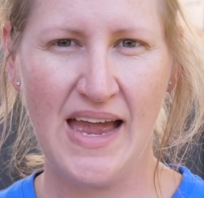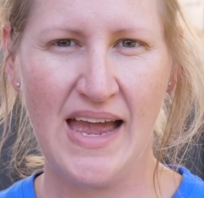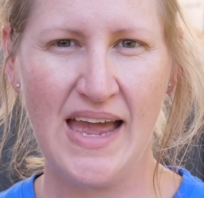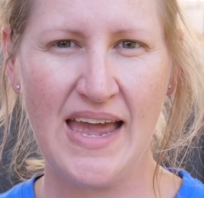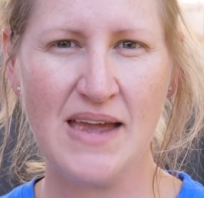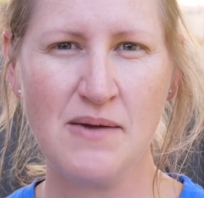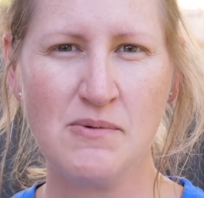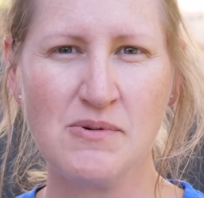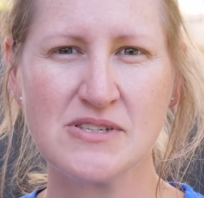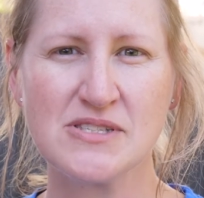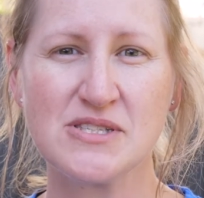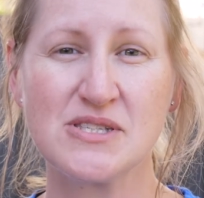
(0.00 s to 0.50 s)

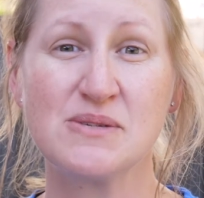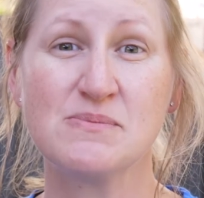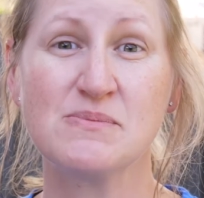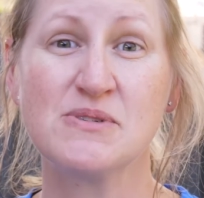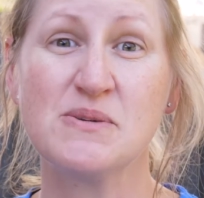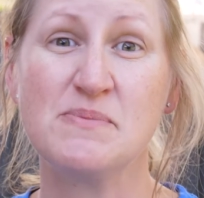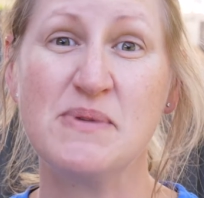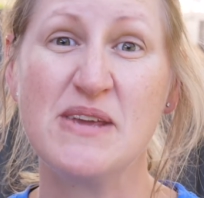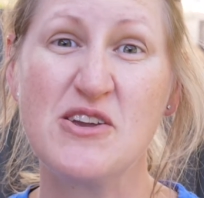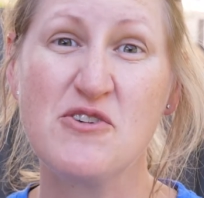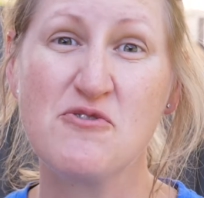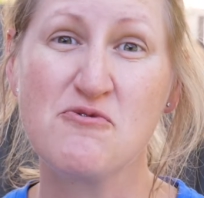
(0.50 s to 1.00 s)
He wants them
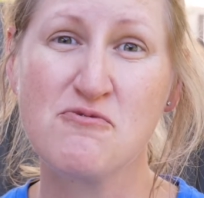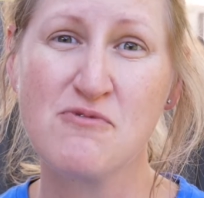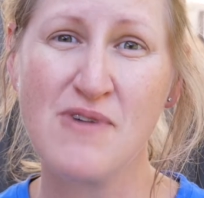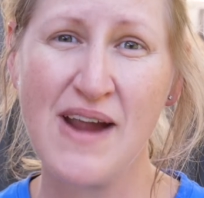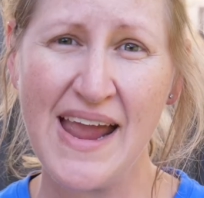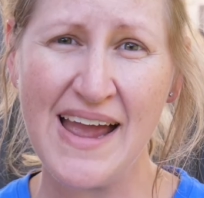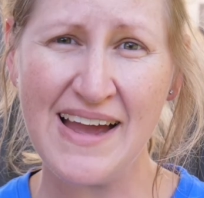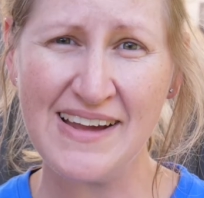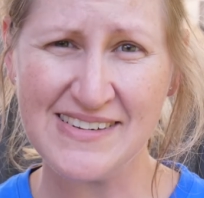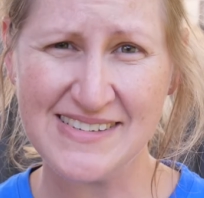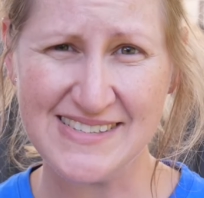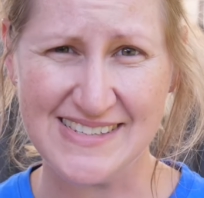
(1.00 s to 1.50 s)
to be
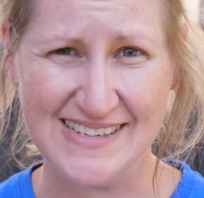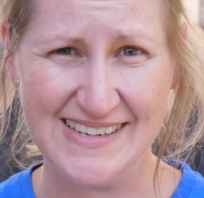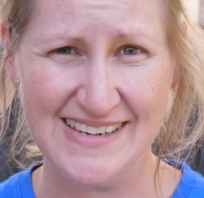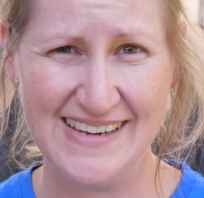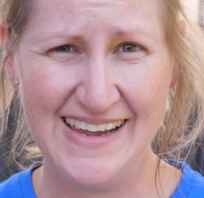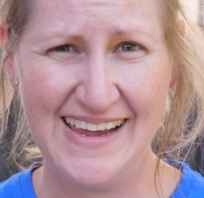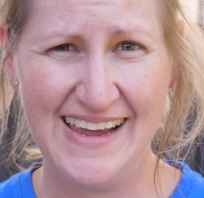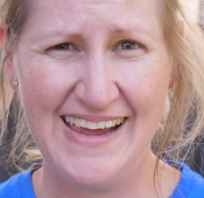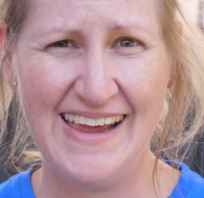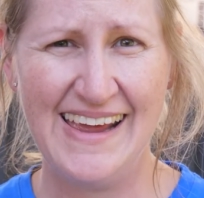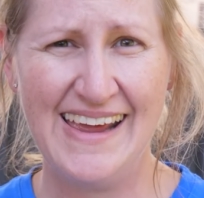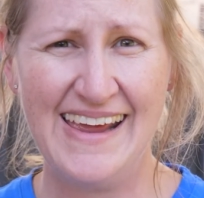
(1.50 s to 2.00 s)
grounded
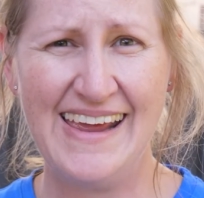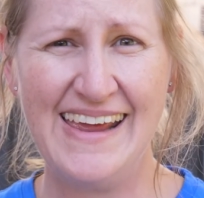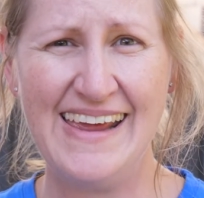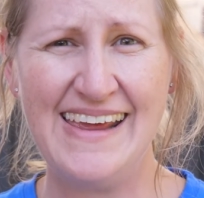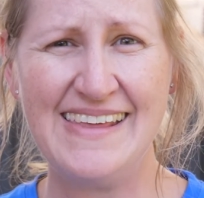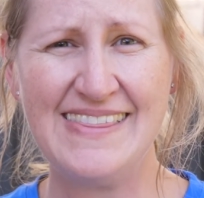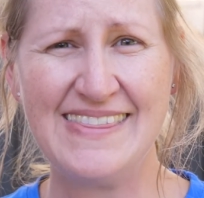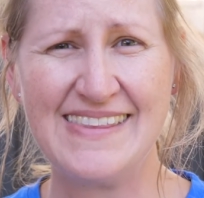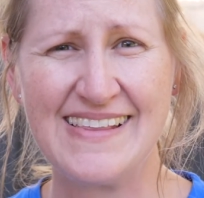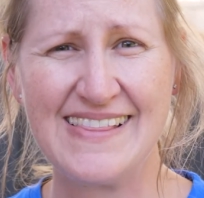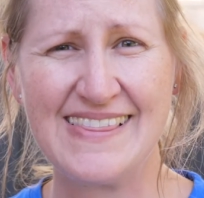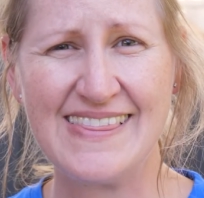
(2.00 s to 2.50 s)

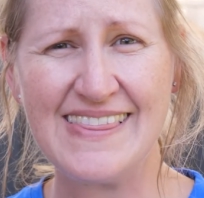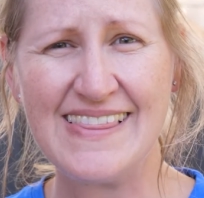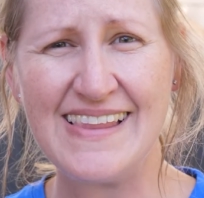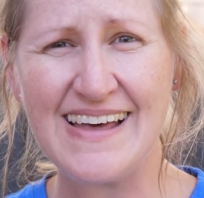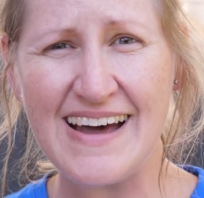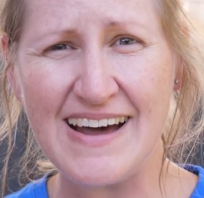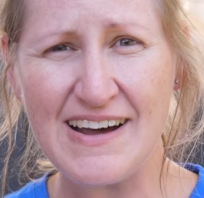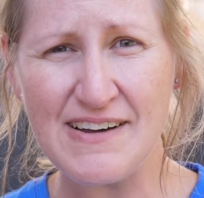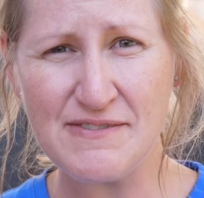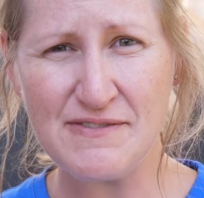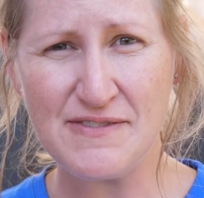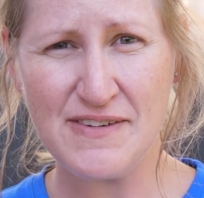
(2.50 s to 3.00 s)
in the
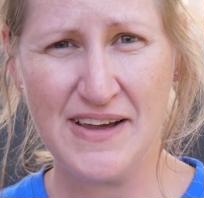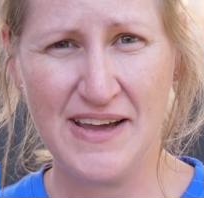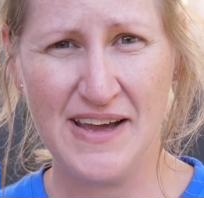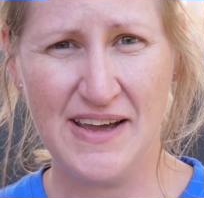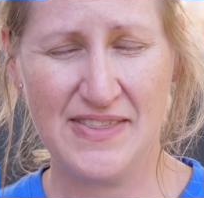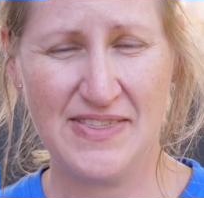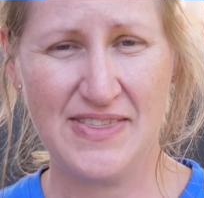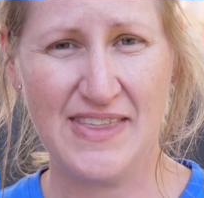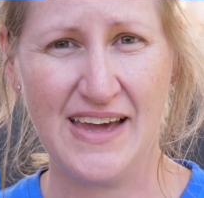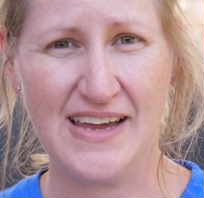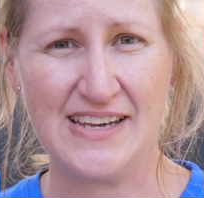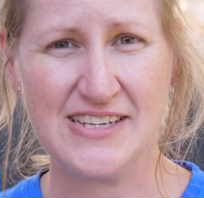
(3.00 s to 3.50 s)
love
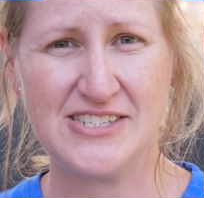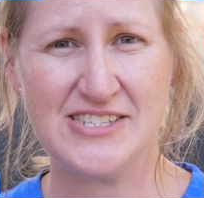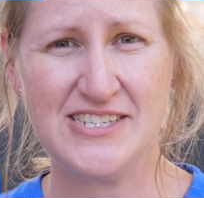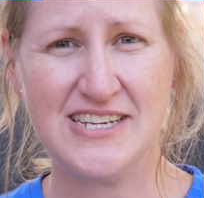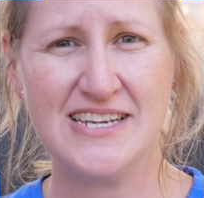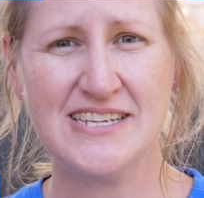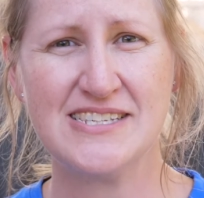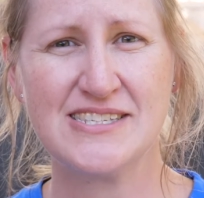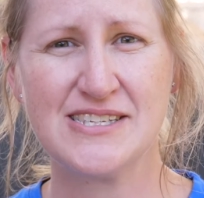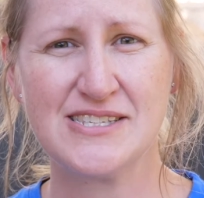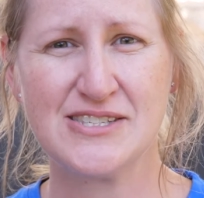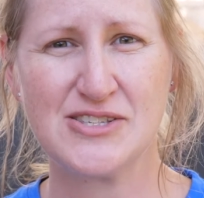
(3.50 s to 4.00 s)
that
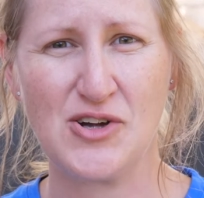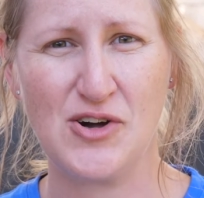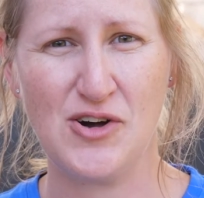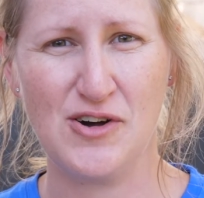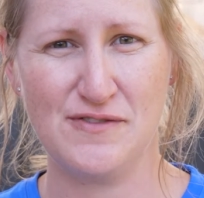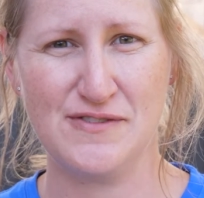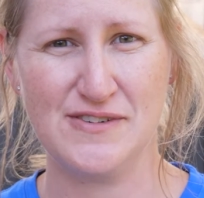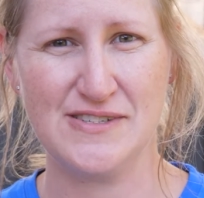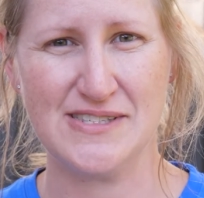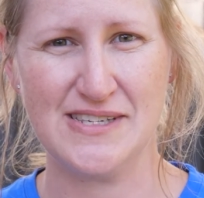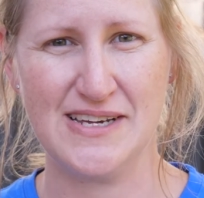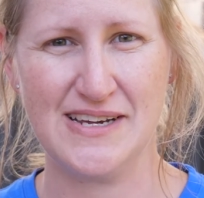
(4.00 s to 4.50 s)
Jesus
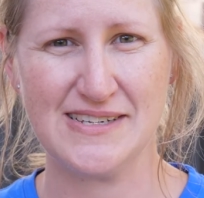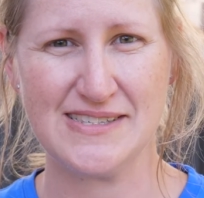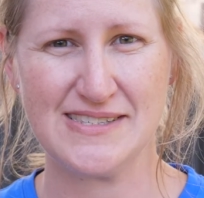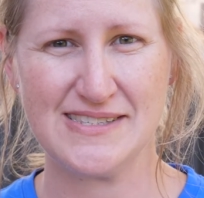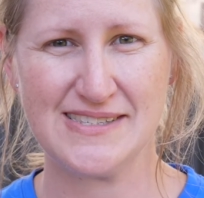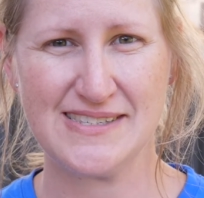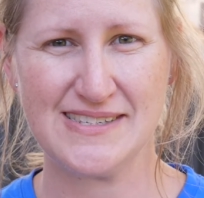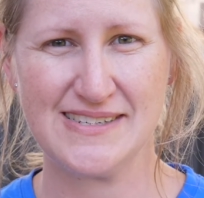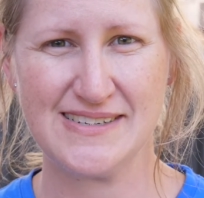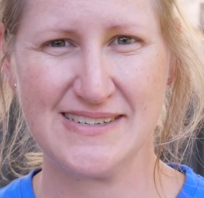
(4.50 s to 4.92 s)
offers us.